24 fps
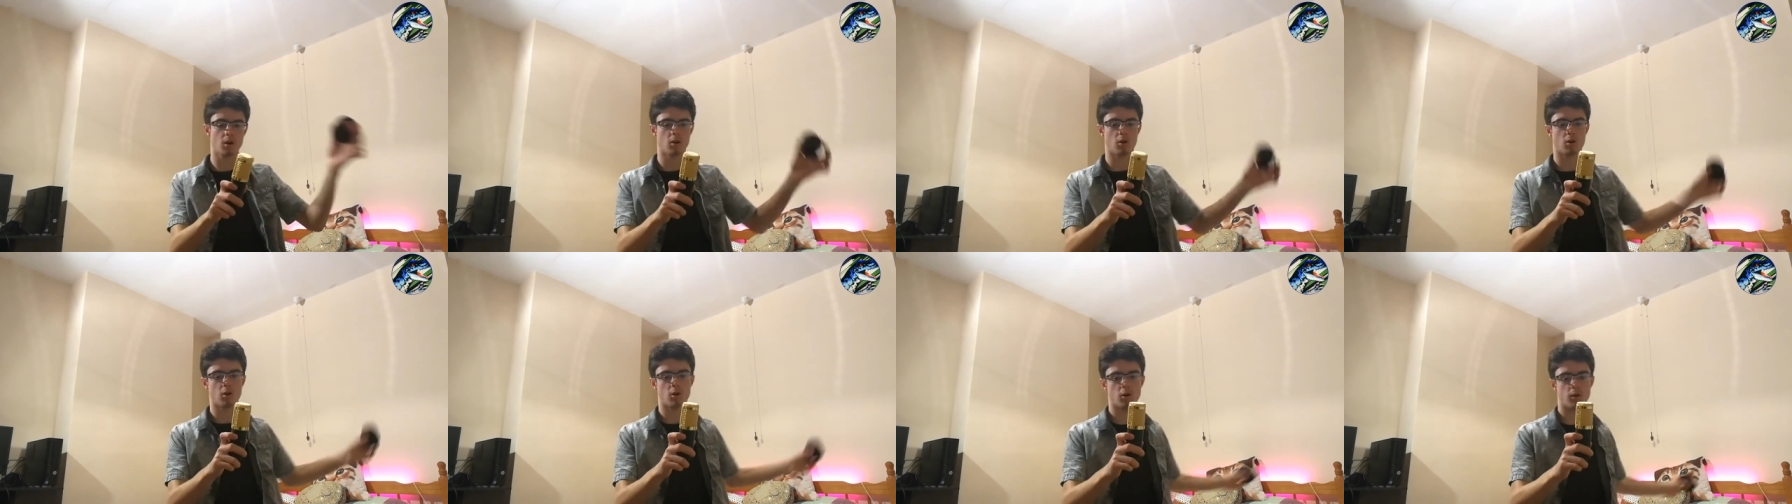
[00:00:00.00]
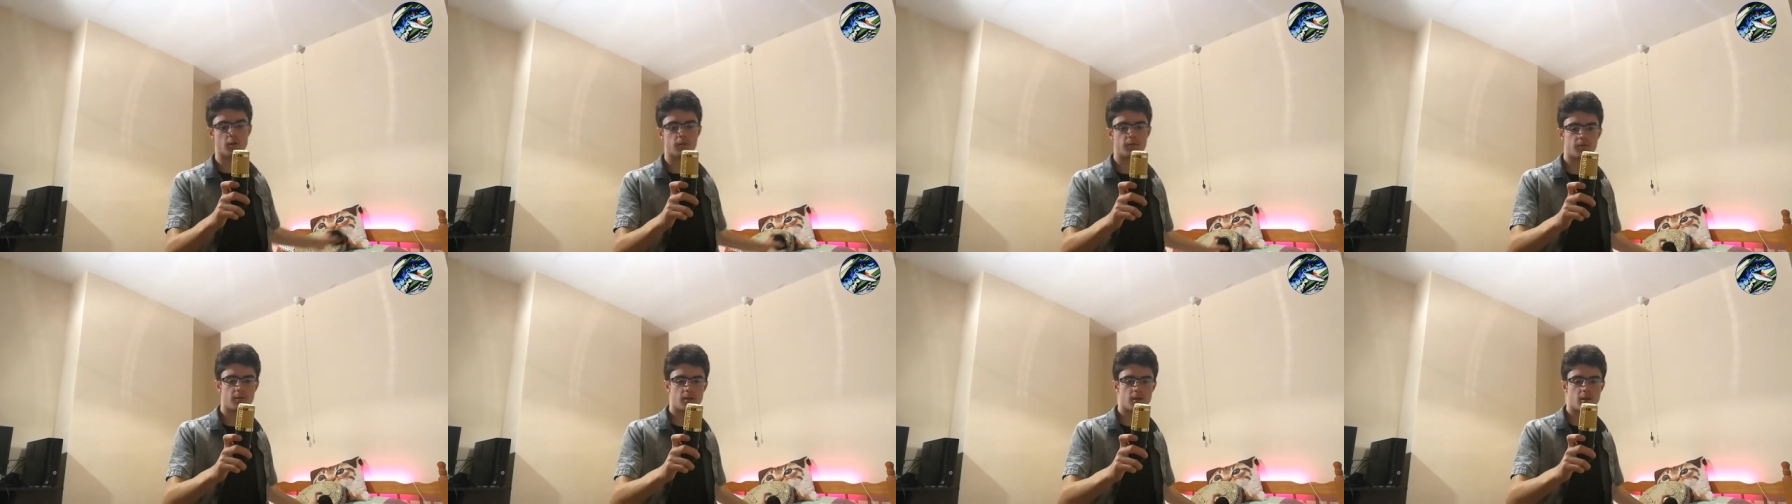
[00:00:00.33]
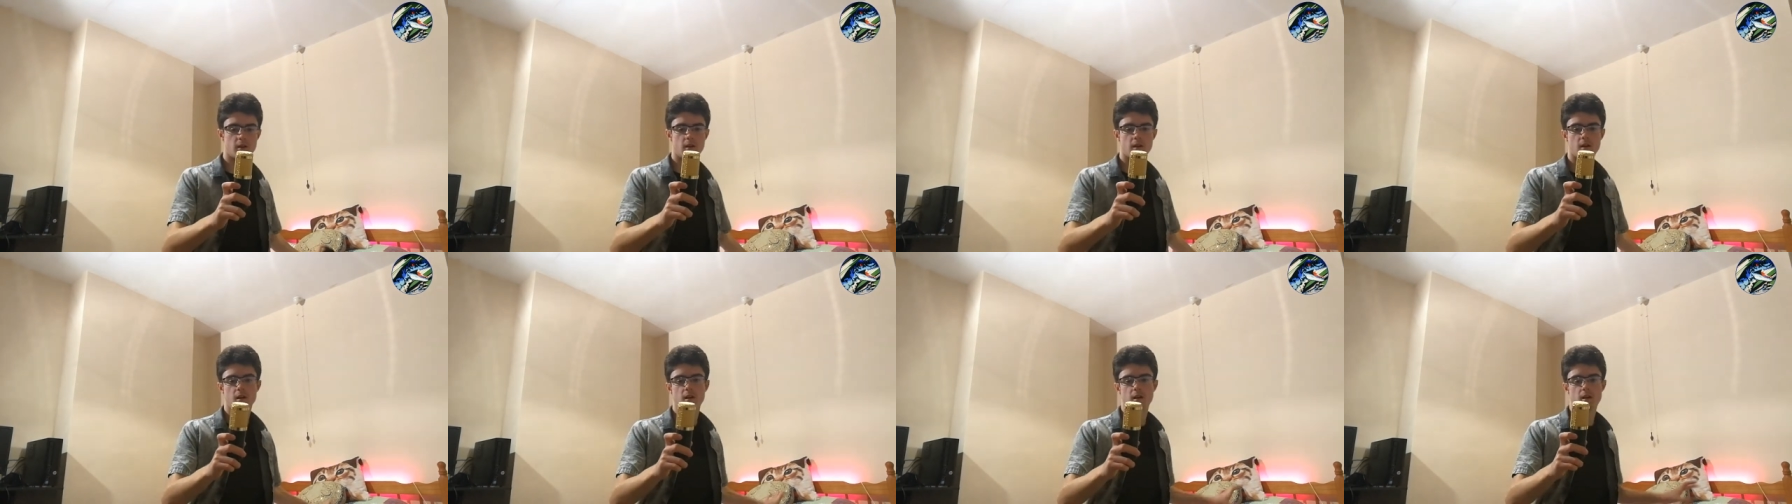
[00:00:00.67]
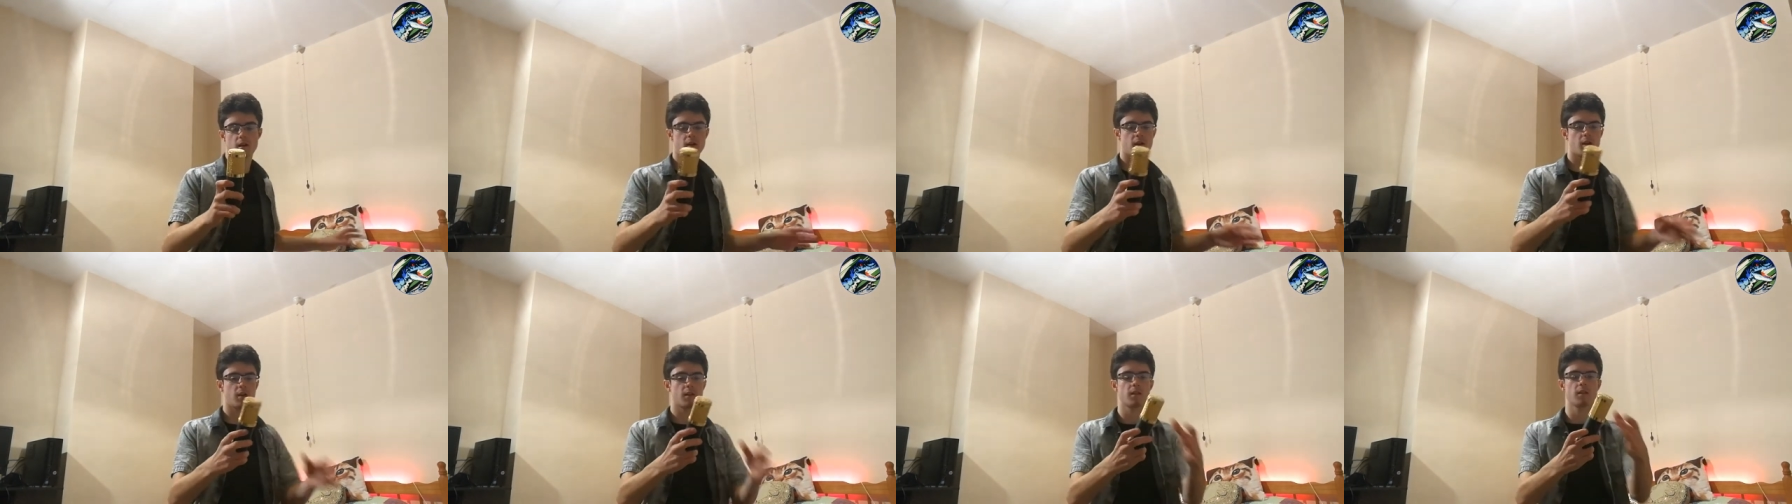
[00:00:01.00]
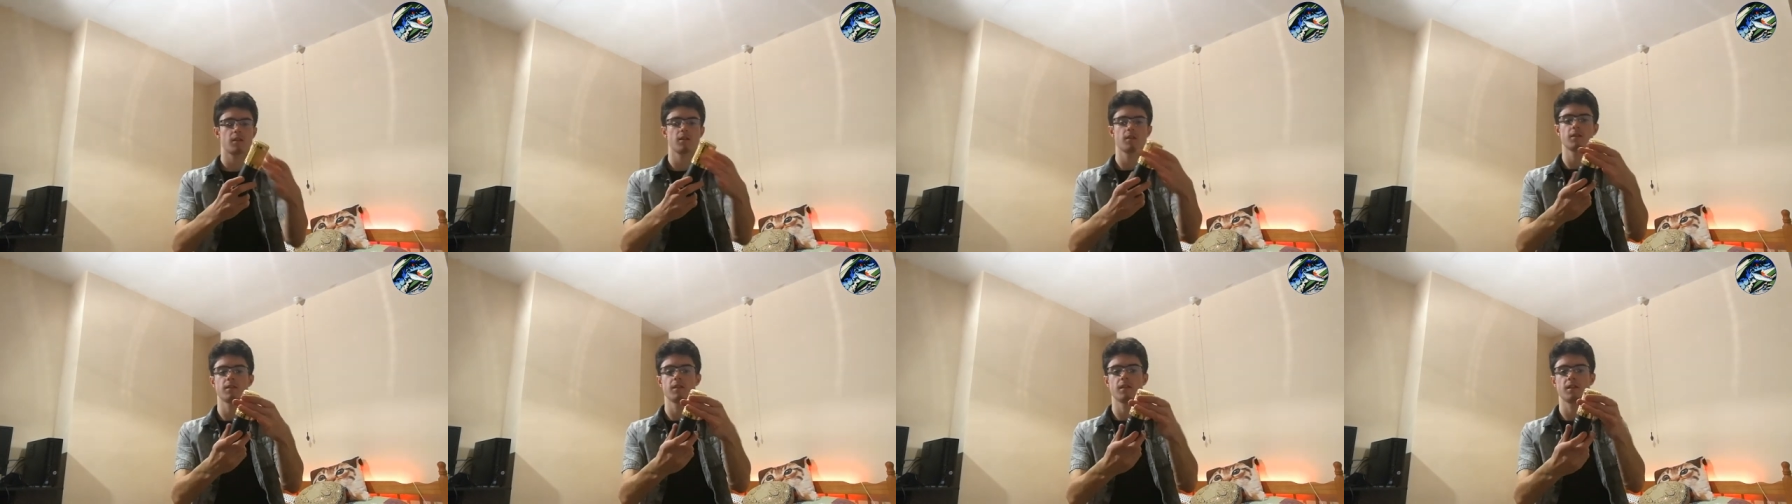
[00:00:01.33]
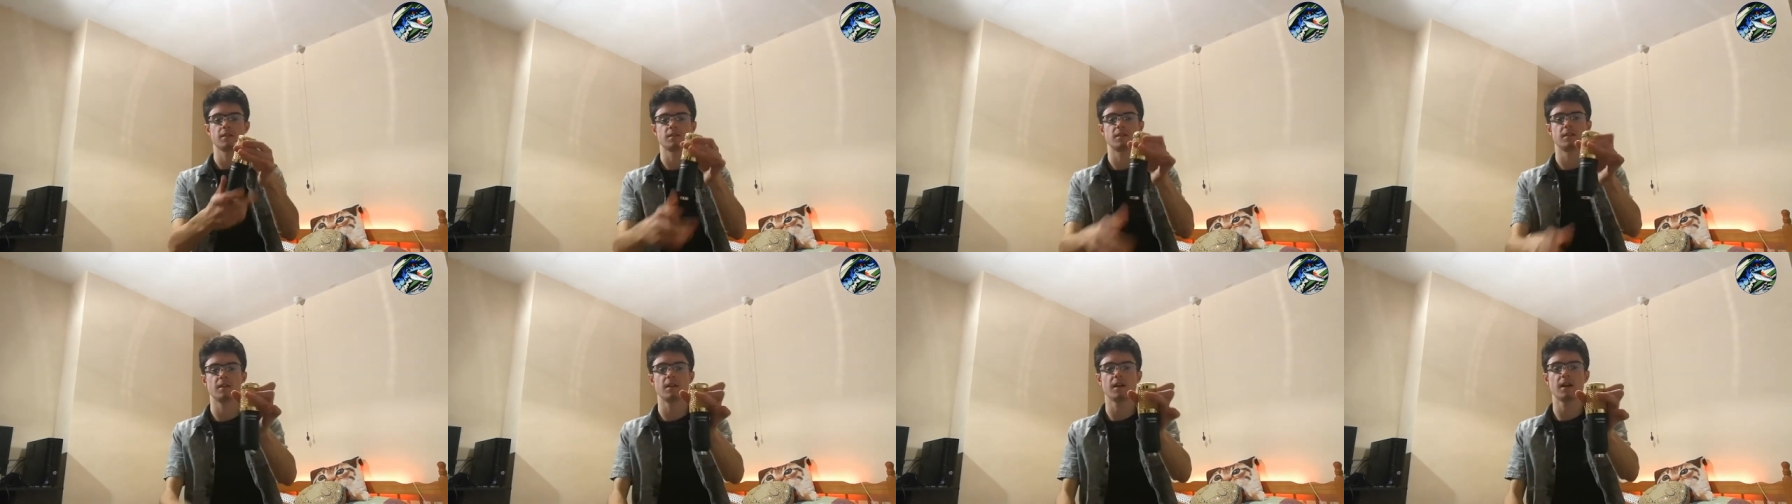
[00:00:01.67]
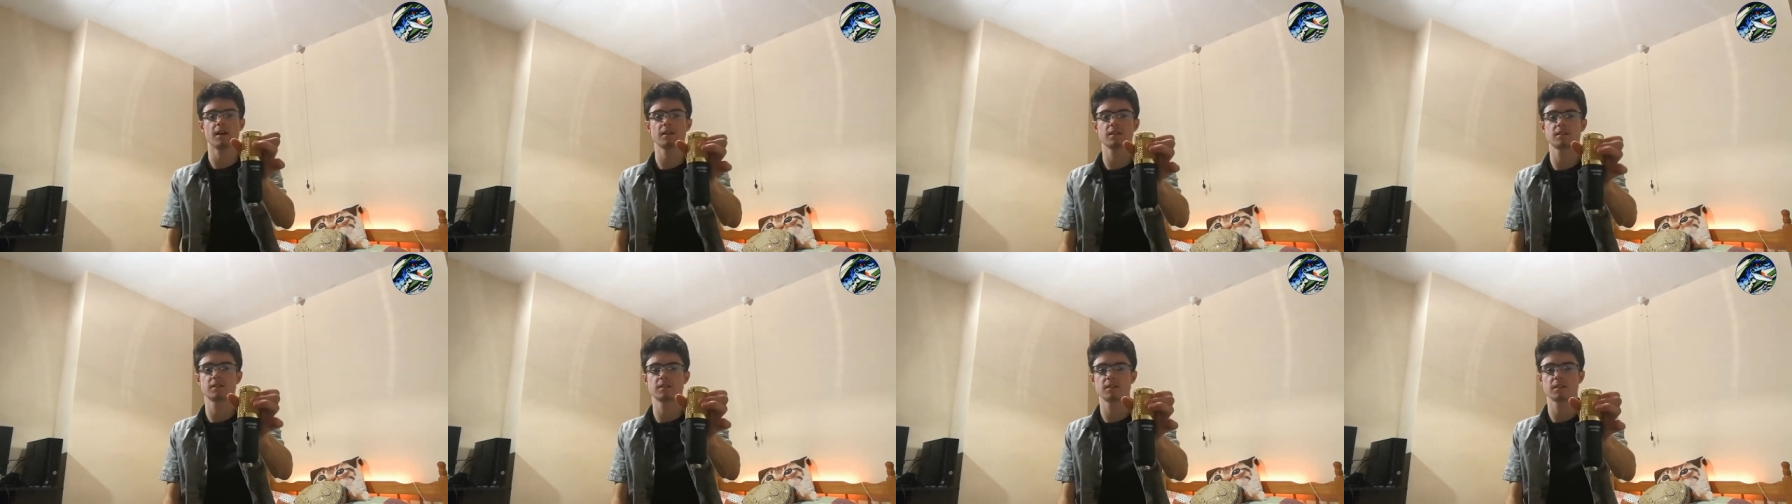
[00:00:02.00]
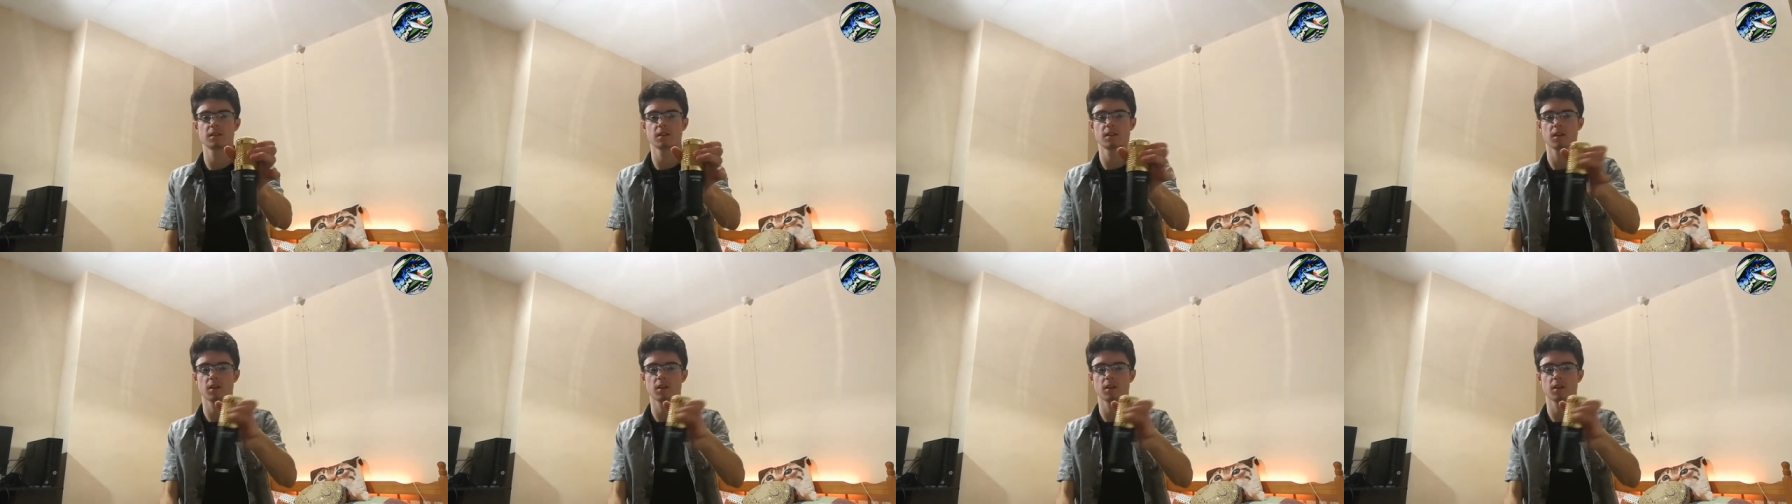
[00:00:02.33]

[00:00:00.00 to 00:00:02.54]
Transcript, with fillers: off, there's a nice